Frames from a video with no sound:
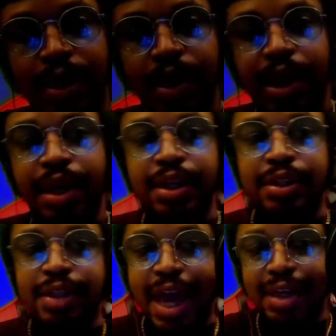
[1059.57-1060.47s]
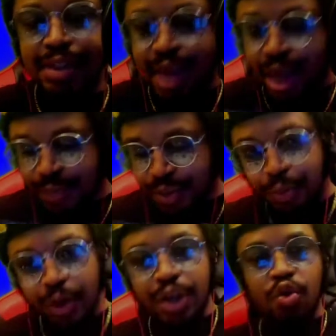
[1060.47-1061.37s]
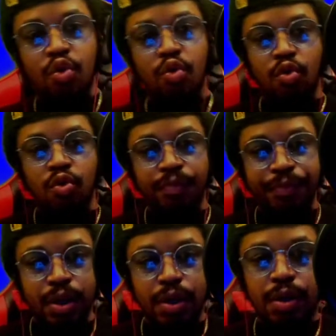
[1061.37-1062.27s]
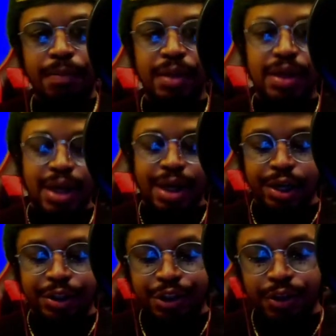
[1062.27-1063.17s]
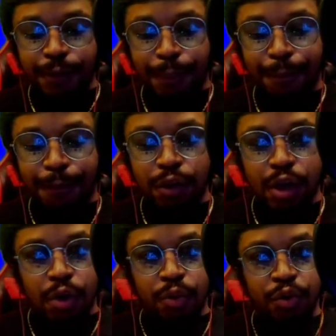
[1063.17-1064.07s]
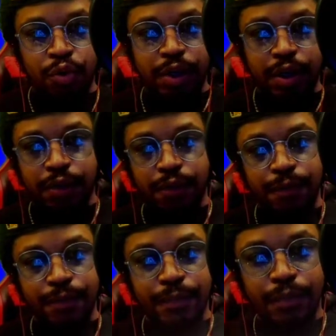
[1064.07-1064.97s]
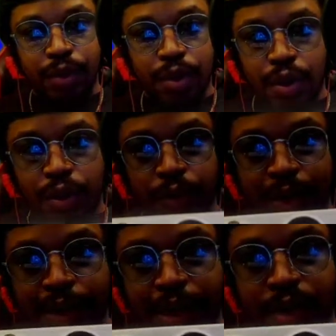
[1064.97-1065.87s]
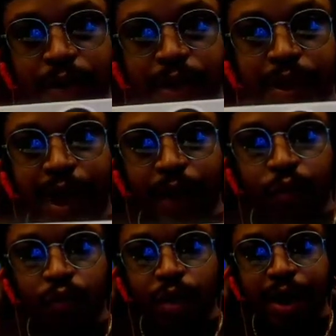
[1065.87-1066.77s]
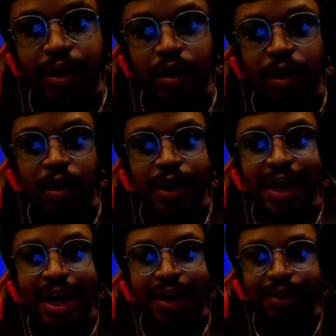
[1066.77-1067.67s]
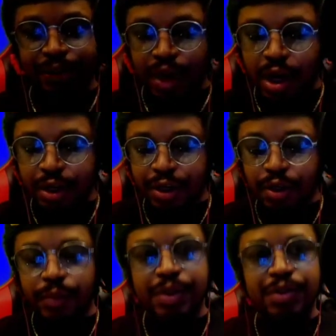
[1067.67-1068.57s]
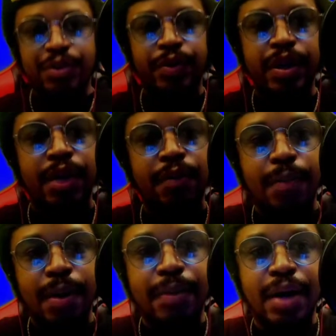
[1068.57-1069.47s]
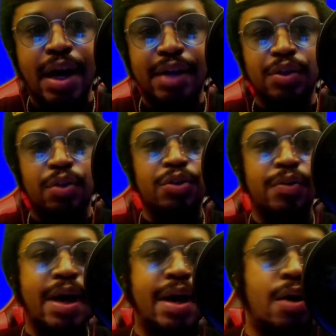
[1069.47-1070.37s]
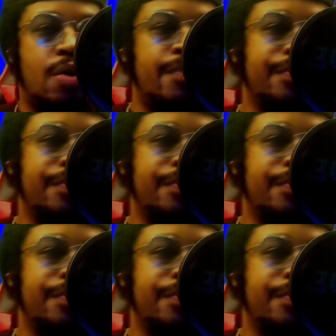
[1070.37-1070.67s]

And this Tascam is pretty cool because you can literally like run all kinds of audio into it. And remember how I told you how